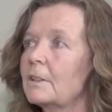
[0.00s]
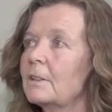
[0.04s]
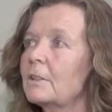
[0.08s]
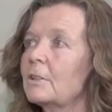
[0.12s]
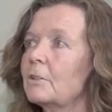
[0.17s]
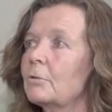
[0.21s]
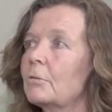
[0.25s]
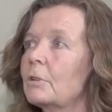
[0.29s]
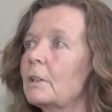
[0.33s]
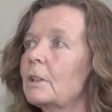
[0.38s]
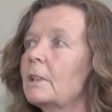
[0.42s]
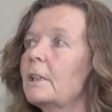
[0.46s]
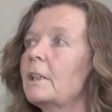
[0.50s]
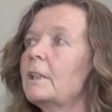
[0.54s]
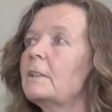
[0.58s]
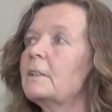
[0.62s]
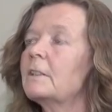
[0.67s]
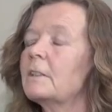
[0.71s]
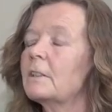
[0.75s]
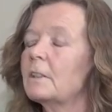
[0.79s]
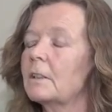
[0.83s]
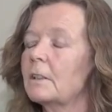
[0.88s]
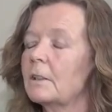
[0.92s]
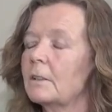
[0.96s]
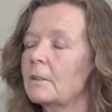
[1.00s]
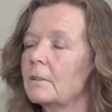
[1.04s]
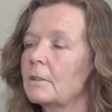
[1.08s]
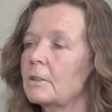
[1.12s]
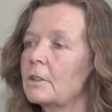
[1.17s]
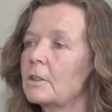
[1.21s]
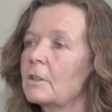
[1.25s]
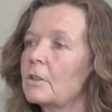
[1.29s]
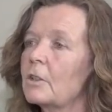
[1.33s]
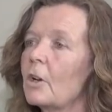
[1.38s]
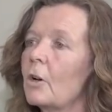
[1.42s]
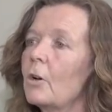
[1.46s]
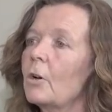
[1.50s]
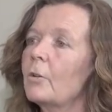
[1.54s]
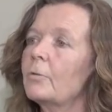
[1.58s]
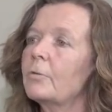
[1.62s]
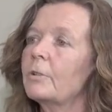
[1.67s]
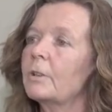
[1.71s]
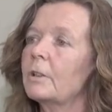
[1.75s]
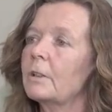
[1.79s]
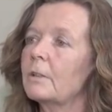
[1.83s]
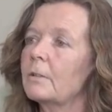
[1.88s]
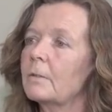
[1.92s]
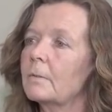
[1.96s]
releasing,
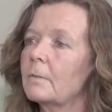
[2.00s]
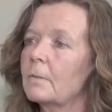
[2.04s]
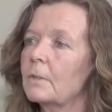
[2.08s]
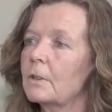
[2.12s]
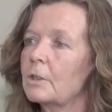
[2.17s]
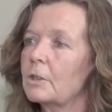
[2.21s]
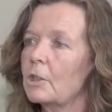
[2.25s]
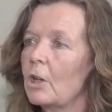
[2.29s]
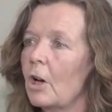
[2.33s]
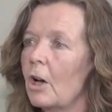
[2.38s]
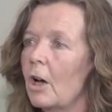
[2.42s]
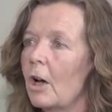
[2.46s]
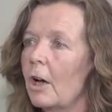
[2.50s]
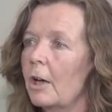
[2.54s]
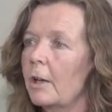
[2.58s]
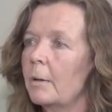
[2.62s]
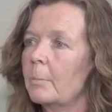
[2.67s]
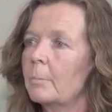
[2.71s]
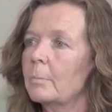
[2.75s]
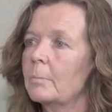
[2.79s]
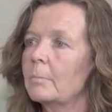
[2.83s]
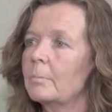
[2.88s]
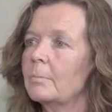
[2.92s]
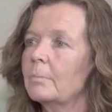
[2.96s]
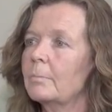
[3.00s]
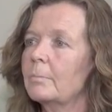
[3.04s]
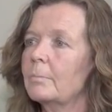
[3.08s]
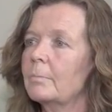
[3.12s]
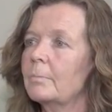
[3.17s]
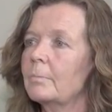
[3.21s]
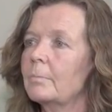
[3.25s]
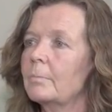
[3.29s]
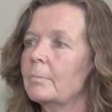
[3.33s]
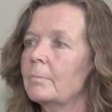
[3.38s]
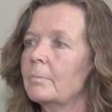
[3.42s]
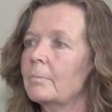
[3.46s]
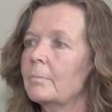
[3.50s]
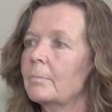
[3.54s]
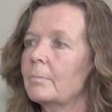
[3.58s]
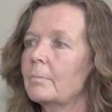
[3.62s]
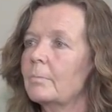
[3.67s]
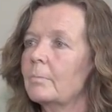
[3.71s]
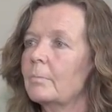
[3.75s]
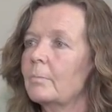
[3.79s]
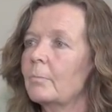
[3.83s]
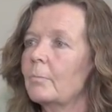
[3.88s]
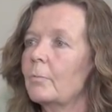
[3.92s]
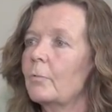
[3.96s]
dissolving the time
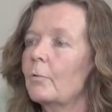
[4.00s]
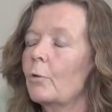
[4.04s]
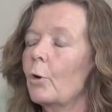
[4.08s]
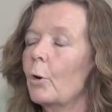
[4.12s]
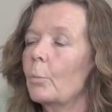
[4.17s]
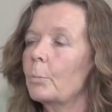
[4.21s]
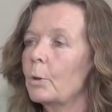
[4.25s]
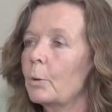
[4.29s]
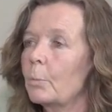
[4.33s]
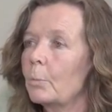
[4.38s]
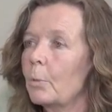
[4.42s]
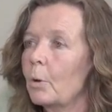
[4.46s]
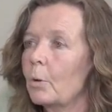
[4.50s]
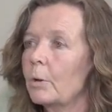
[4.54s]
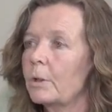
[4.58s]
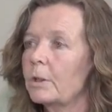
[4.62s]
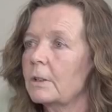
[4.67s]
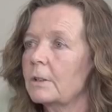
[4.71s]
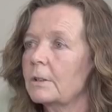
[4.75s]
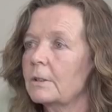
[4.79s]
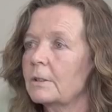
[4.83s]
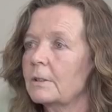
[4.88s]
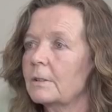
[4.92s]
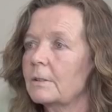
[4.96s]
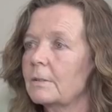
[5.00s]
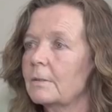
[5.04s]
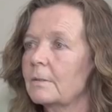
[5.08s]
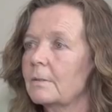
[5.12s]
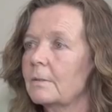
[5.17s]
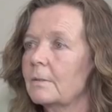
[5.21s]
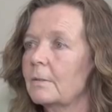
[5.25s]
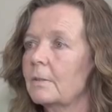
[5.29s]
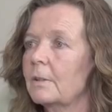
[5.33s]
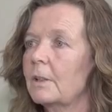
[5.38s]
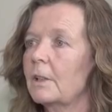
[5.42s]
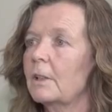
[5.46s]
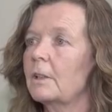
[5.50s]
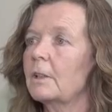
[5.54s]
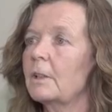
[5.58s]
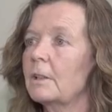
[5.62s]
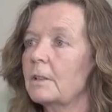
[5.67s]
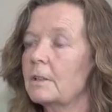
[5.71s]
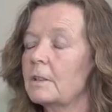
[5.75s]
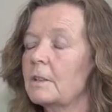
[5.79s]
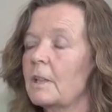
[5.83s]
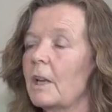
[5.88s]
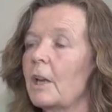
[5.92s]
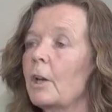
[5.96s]
from your bodies that
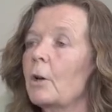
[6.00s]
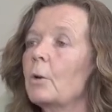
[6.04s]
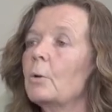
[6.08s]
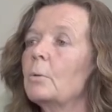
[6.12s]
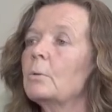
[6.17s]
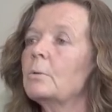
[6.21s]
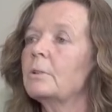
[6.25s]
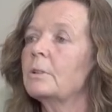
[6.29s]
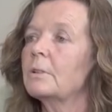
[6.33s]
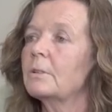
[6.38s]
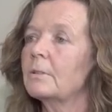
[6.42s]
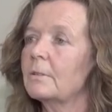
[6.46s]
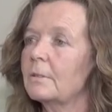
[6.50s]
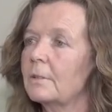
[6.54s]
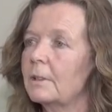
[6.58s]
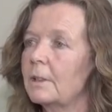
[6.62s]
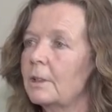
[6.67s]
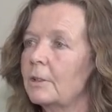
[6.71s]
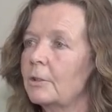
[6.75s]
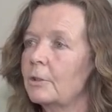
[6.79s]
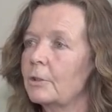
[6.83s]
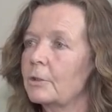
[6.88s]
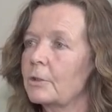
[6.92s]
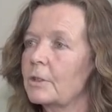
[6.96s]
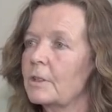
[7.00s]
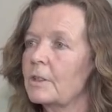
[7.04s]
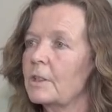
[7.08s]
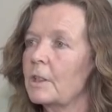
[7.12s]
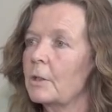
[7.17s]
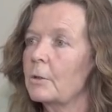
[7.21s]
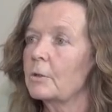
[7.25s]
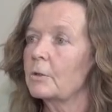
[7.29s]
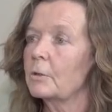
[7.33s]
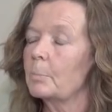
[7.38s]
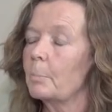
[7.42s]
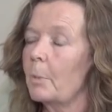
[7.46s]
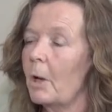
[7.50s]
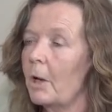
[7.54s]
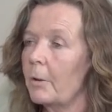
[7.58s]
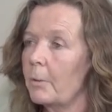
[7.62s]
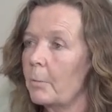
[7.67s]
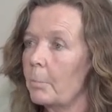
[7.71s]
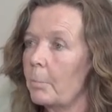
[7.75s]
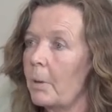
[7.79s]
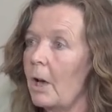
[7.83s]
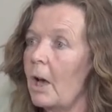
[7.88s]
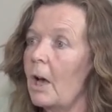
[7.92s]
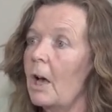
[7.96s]
is held in your cells by the
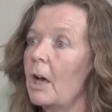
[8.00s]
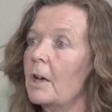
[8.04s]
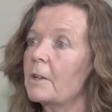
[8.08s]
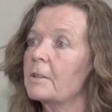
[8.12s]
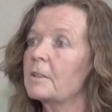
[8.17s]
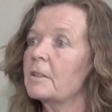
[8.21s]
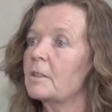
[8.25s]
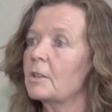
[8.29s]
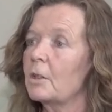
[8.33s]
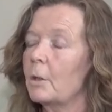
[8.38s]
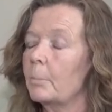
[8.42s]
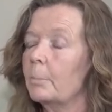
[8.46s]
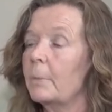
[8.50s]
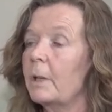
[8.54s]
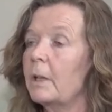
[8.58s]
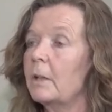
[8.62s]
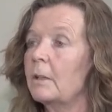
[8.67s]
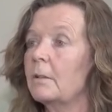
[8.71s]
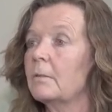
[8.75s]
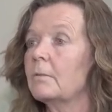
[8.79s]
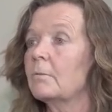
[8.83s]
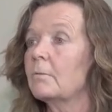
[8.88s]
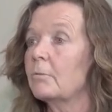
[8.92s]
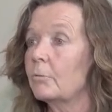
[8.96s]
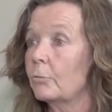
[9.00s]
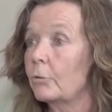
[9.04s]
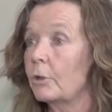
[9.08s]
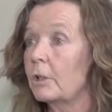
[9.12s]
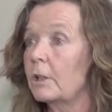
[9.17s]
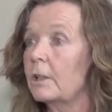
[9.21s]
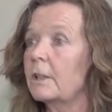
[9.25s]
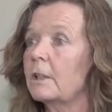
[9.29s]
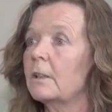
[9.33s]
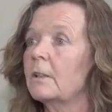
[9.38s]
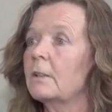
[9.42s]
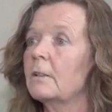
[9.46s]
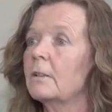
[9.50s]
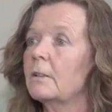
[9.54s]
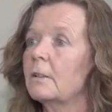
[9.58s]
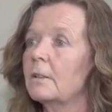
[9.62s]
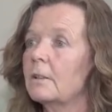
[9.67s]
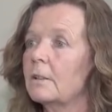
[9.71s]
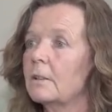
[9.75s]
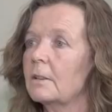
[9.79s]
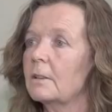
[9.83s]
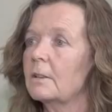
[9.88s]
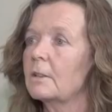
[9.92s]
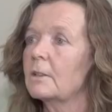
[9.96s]
past, I mean, really,
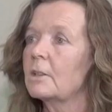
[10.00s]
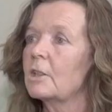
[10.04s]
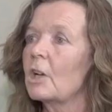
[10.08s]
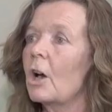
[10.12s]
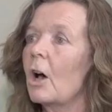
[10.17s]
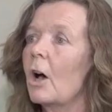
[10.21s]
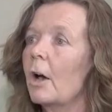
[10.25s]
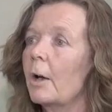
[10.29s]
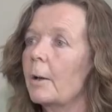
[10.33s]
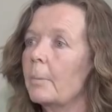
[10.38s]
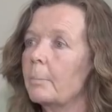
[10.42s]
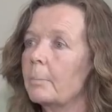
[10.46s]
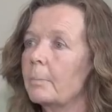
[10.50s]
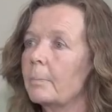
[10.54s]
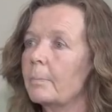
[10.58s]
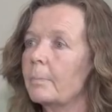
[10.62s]
time.